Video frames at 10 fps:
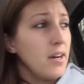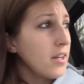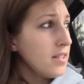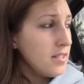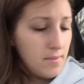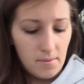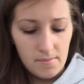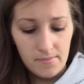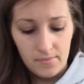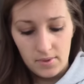You can see me.
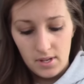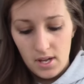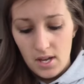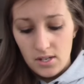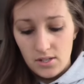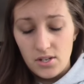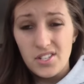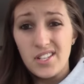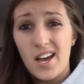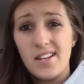So I
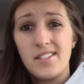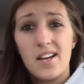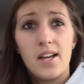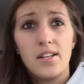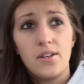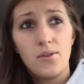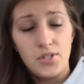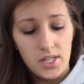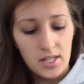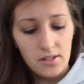just got done
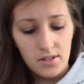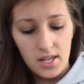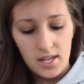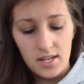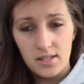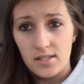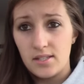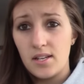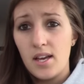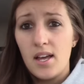coaching the little kids.
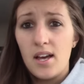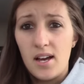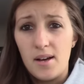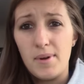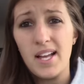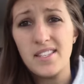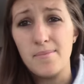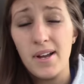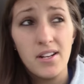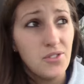I got
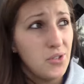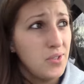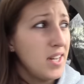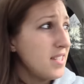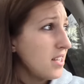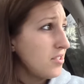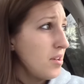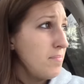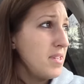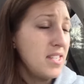some errands to do. Today's
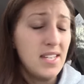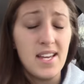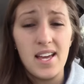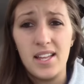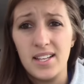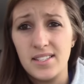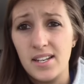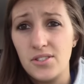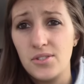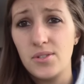actually a busy day. Like I said,
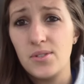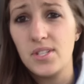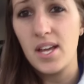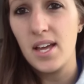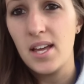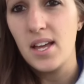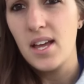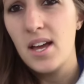it's Tuesday.